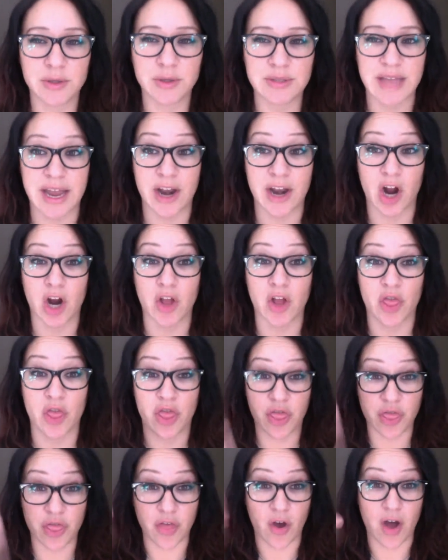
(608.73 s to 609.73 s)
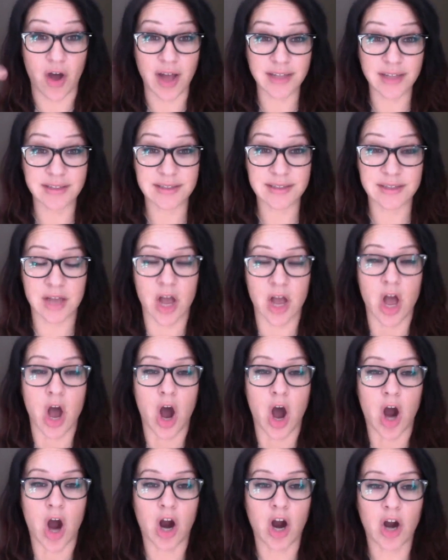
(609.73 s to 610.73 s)
and our thoughts
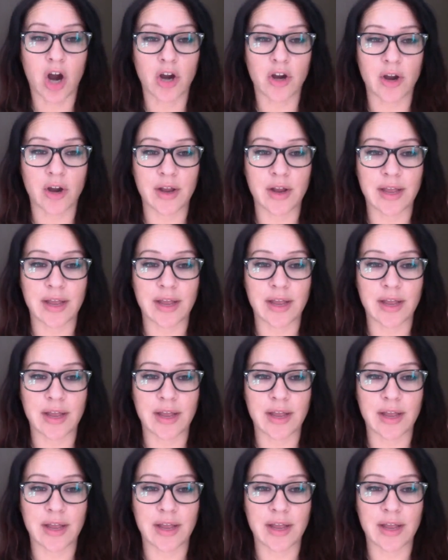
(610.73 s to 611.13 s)
are